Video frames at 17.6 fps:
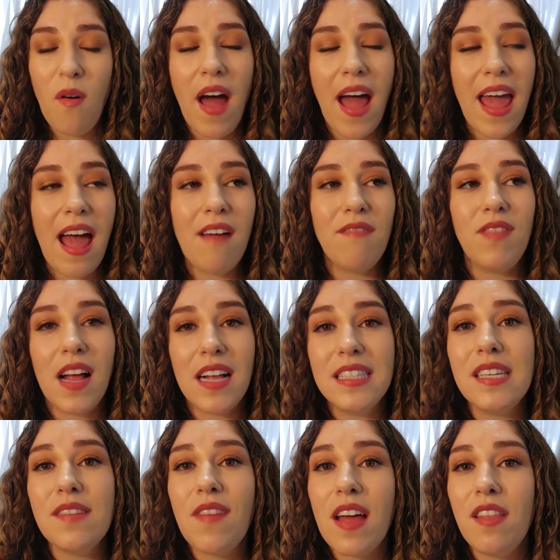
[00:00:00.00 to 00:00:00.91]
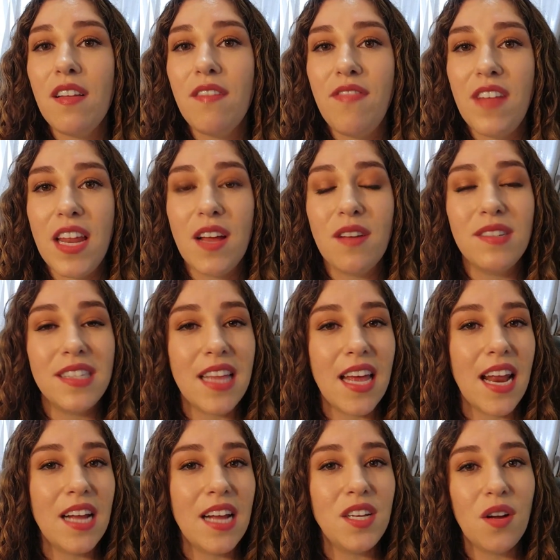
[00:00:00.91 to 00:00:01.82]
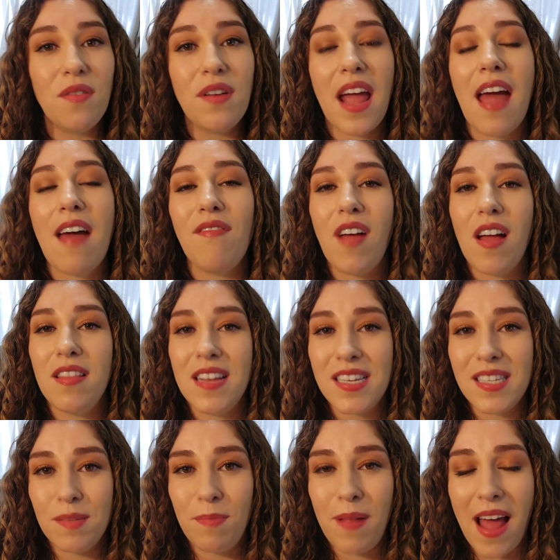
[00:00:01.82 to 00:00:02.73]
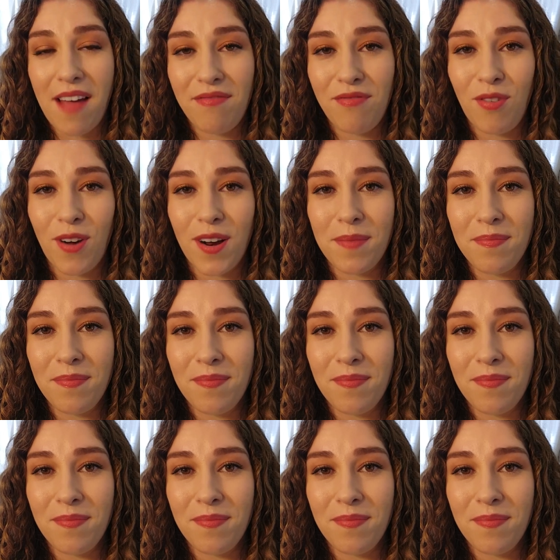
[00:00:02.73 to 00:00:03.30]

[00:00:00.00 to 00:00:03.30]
I have lots of other videos that I don't have on this platform.